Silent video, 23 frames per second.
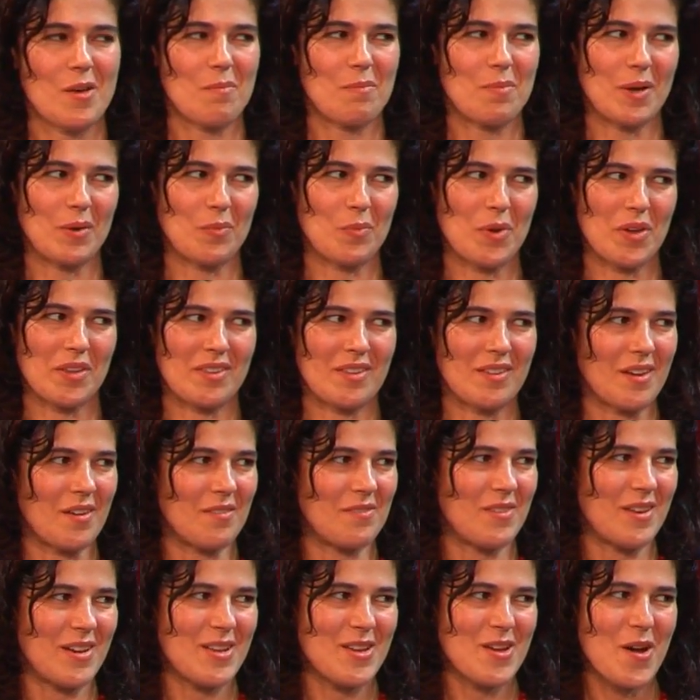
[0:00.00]
But with a
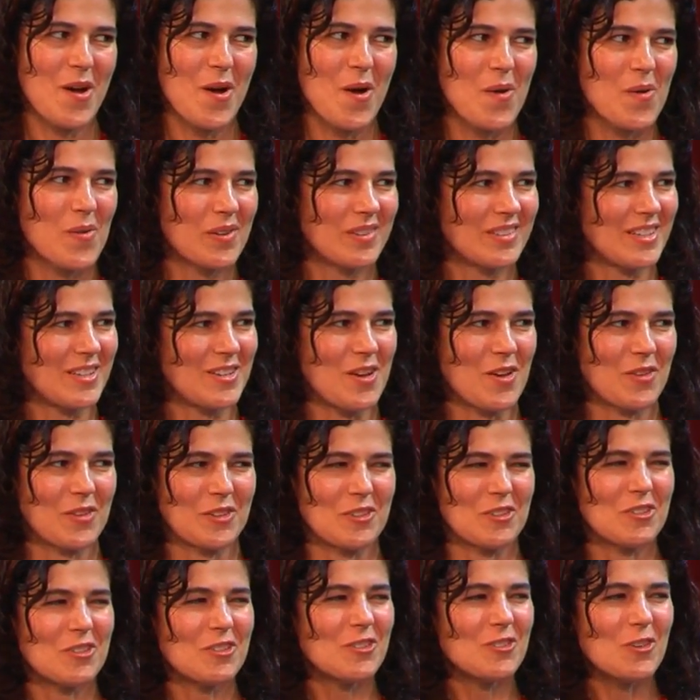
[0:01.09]
video, you know,
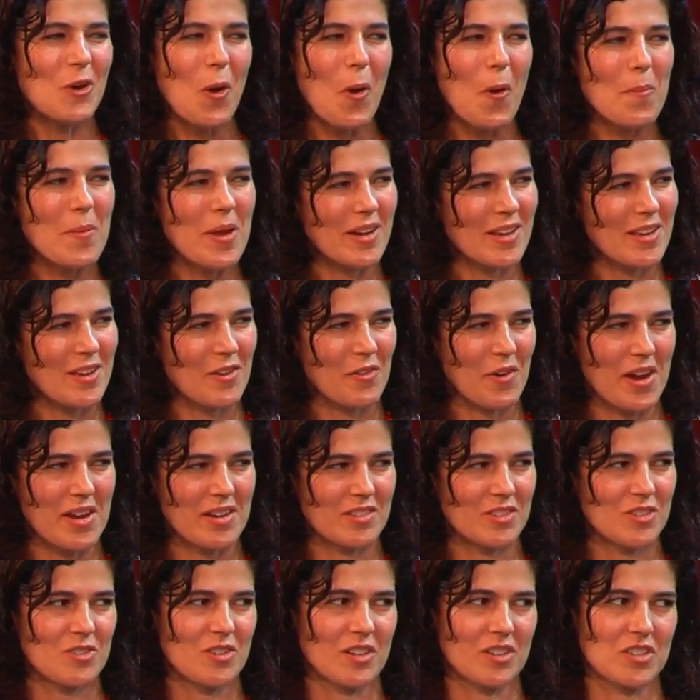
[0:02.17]
there's so many great
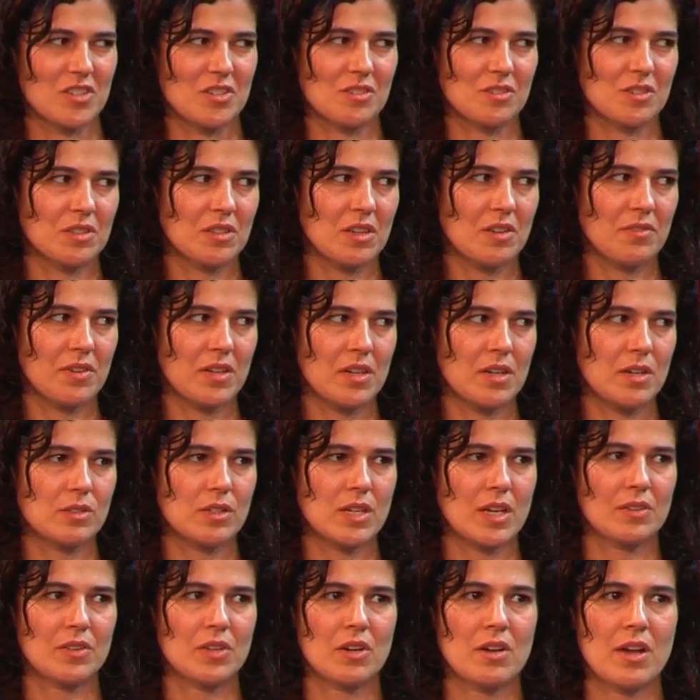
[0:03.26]
instructional cooking videos
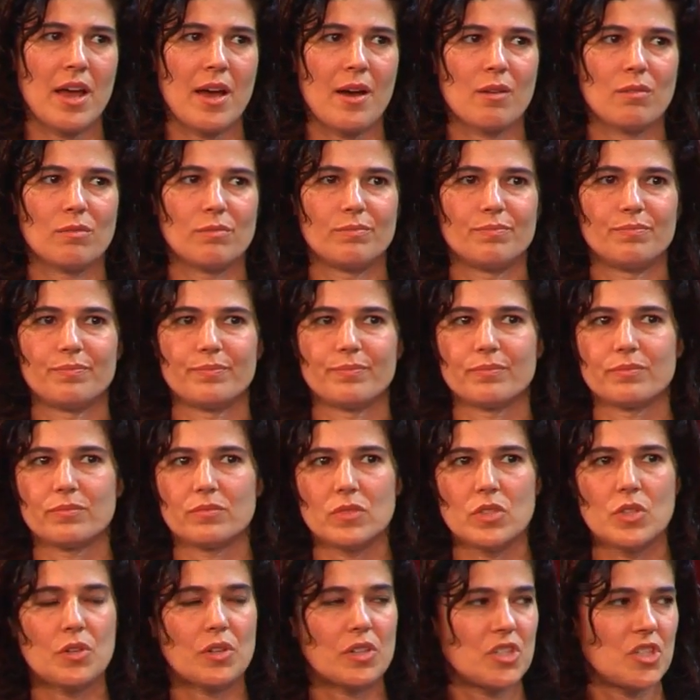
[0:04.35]
out there now.
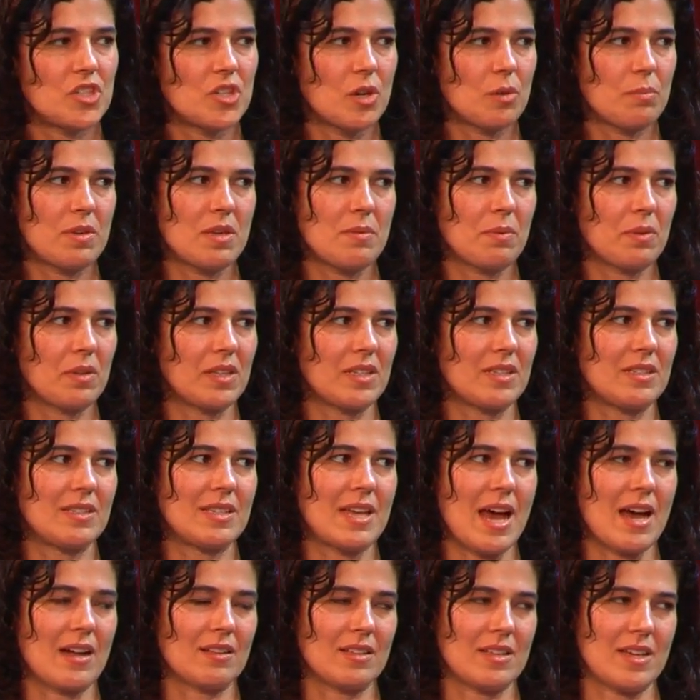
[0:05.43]
You can show people
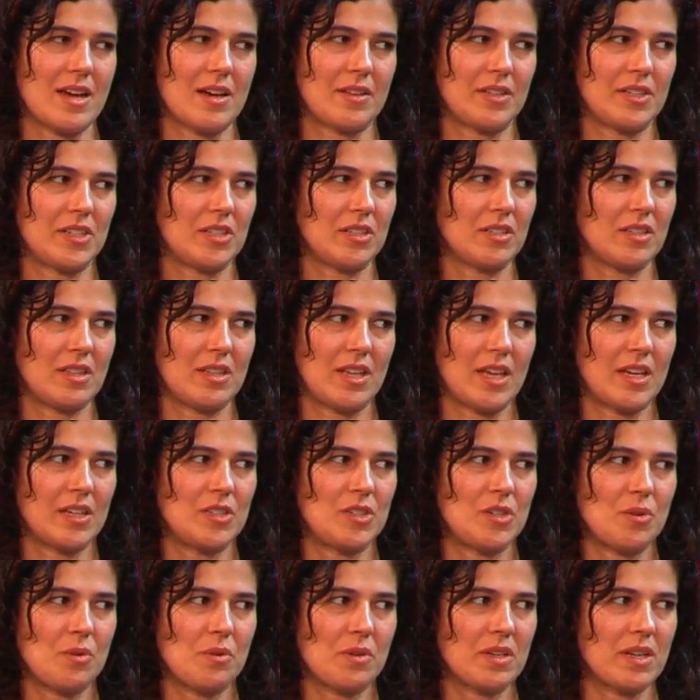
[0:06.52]
exactly how they, they can
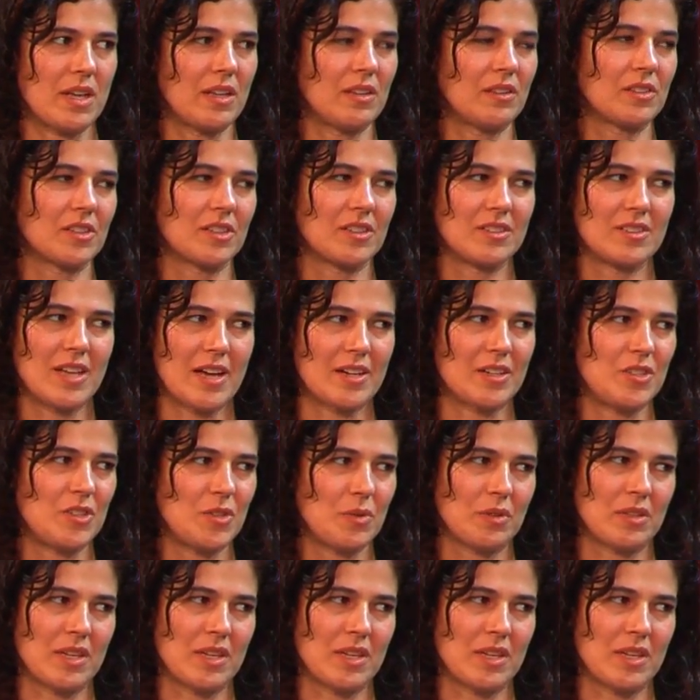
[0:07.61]
do it and learn how to do